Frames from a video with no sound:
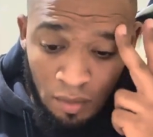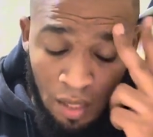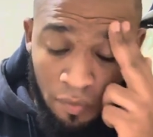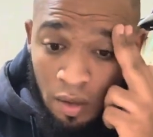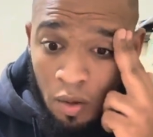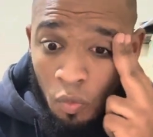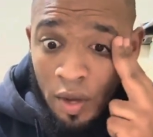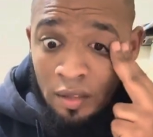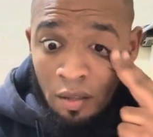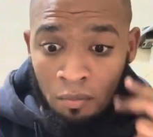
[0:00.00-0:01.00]
Never
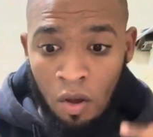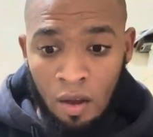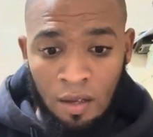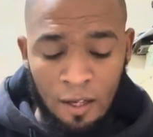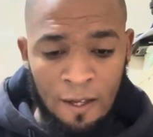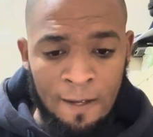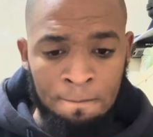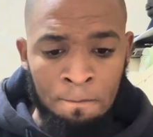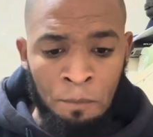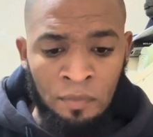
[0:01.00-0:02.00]
1 mark.
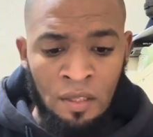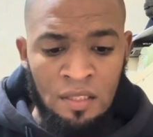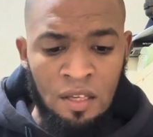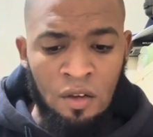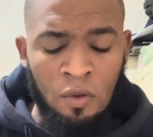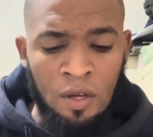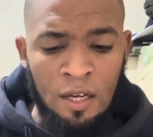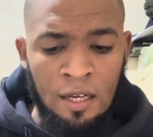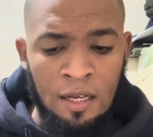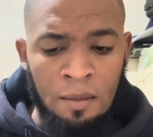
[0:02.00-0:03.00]

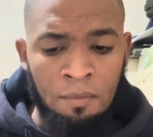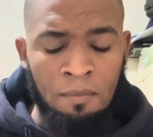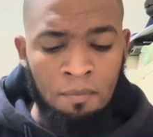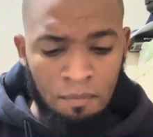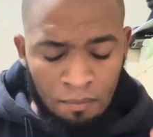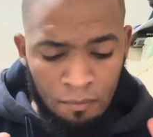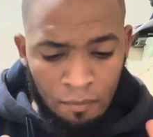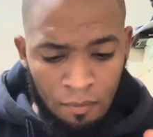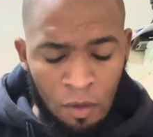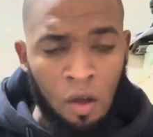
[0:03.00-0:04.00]
So
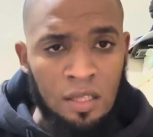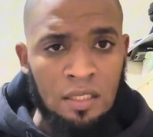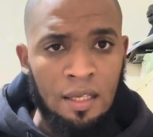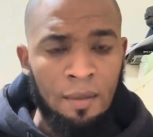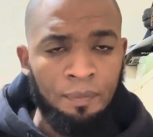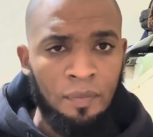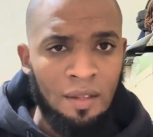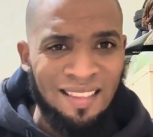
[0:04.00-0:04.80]
lastly,